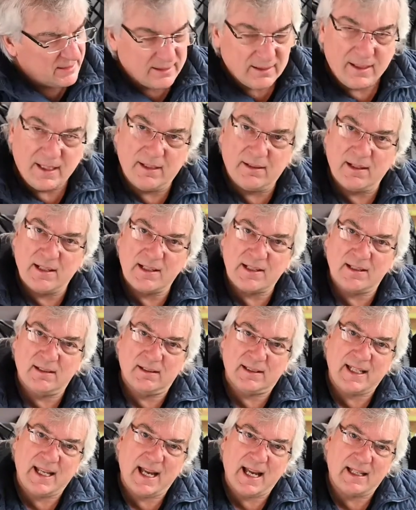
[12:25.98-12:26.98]
Curious
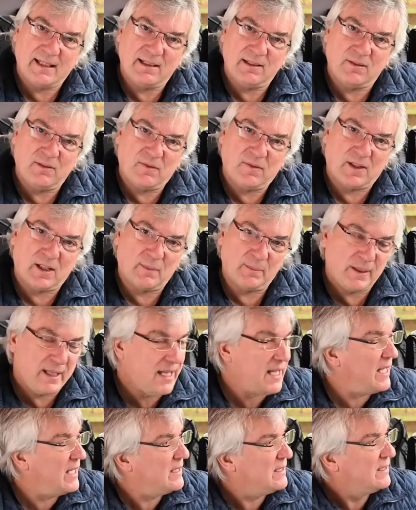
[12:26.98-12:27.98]
little cat, little farm
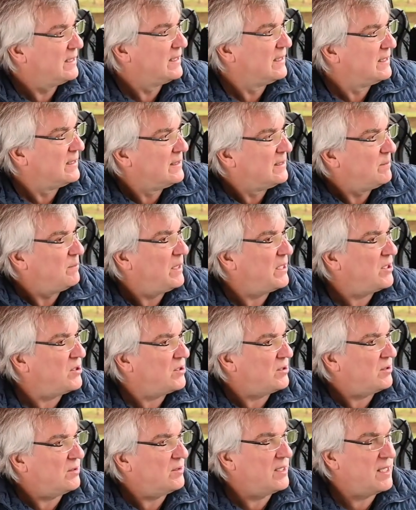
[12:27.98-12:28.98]
cat. Make
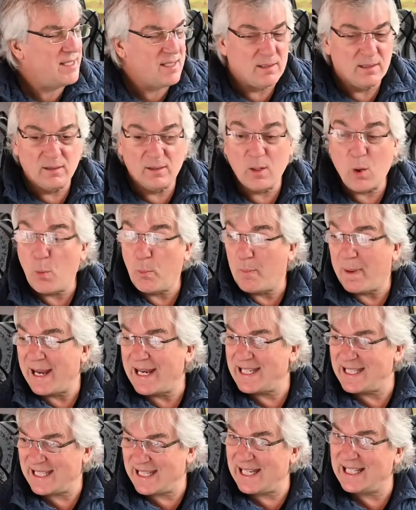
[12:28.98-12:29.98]
sure no
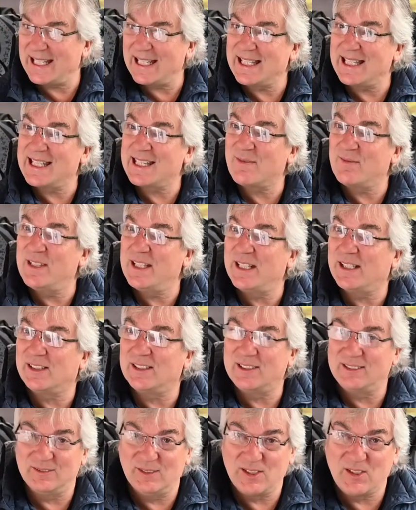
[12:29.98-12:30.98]
mice get in this
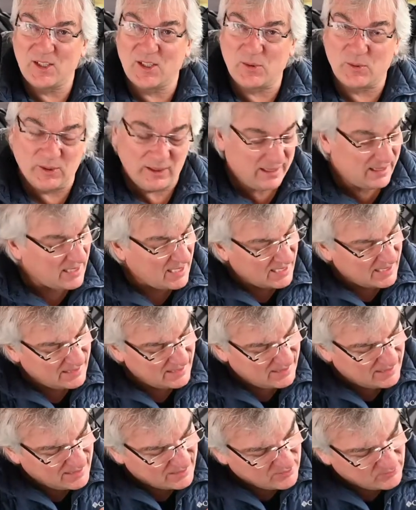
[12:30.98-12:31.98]
vehicle, which is really
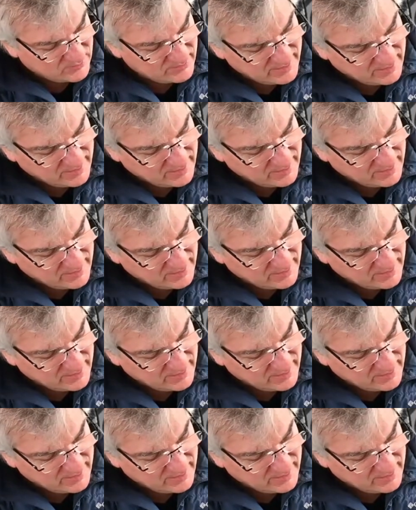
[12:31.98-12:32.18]
nice. That's really